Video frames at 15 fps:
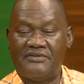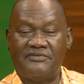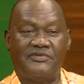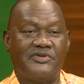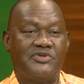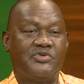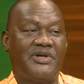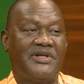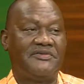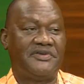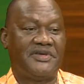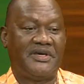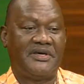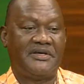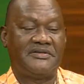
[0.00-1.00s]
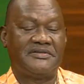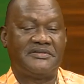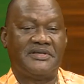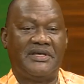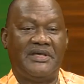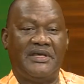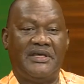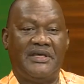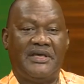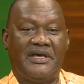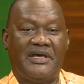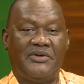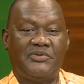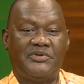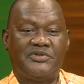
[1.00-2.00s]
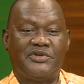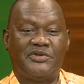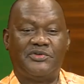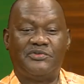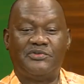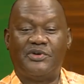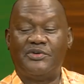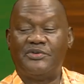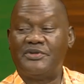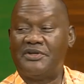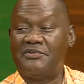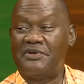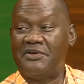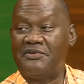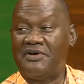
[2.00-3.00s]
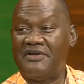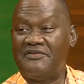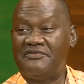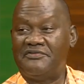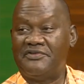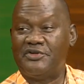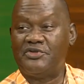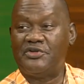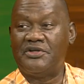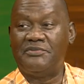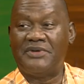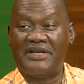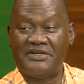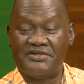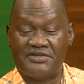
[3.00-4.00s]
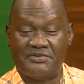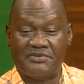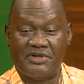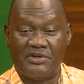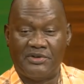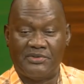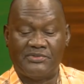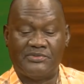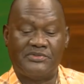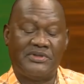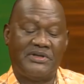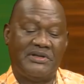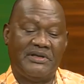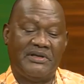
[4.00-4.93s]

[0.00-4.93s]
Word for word: And for 12 years, I was on the road, and my wife virtually managed him alone